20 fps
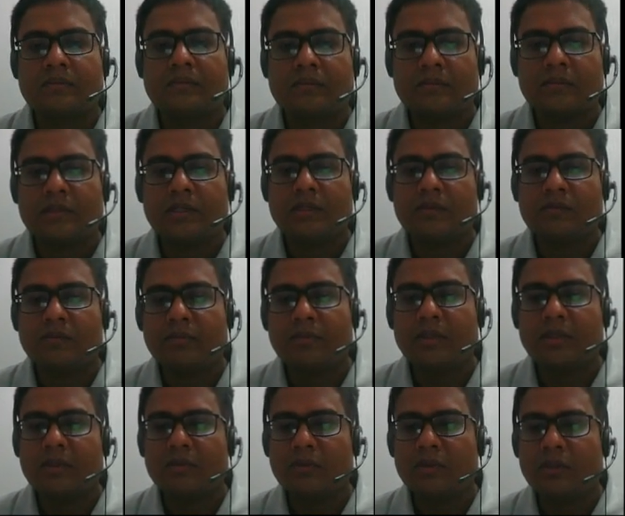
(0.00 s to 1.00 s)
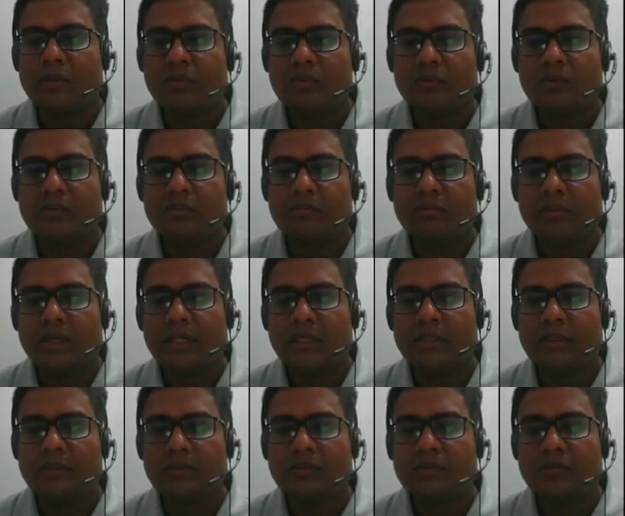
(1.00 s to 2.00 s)
that will be equal to
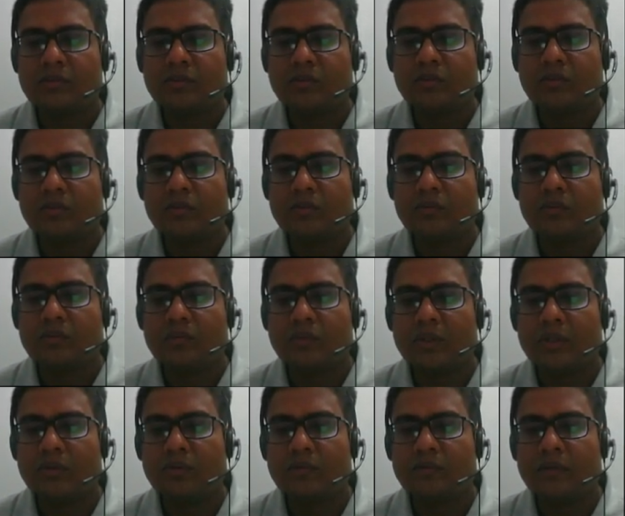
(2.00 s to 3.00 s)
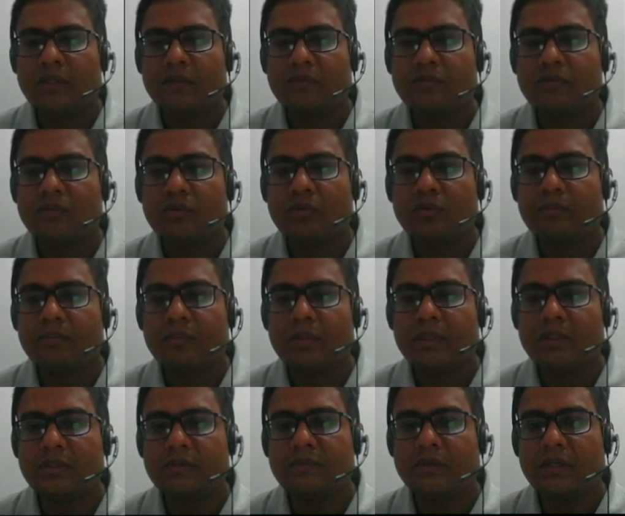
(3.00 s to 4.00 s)
minus 1250
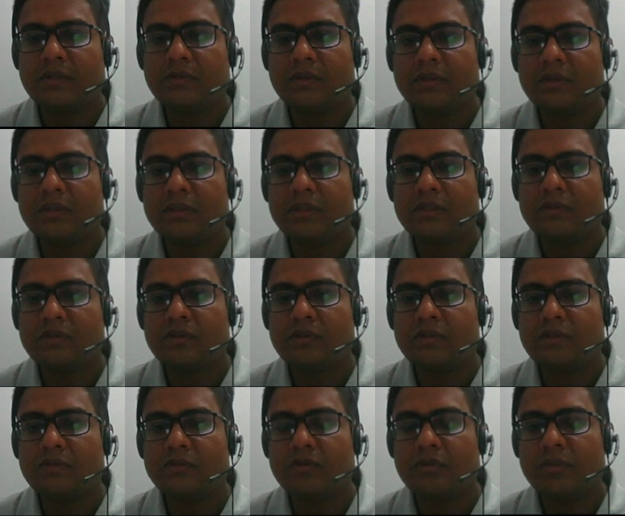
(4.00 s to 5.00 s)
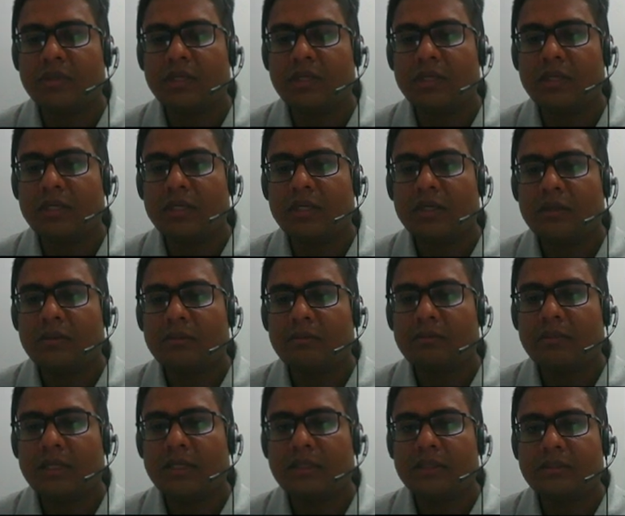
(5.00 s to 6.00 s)
plus 500. So this will be
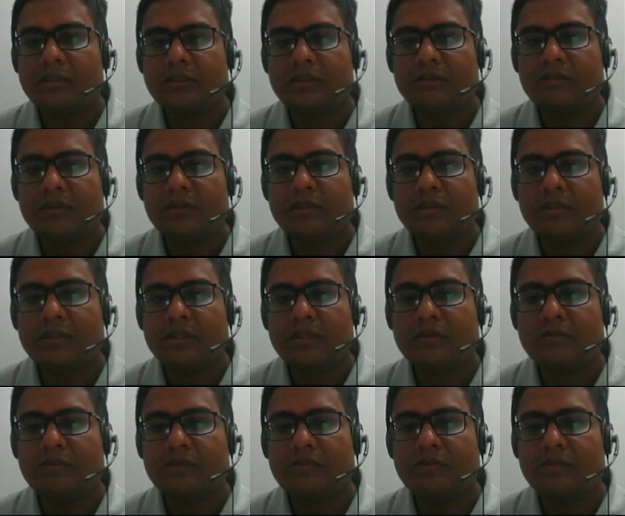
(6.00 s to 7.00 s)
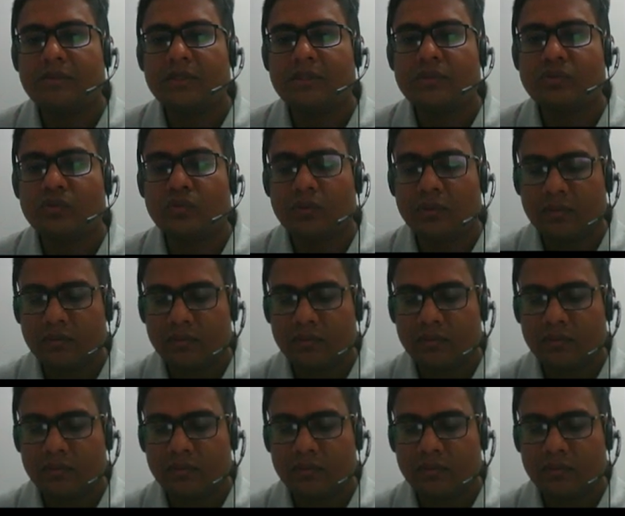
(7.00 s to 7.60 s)
minus 750 joule.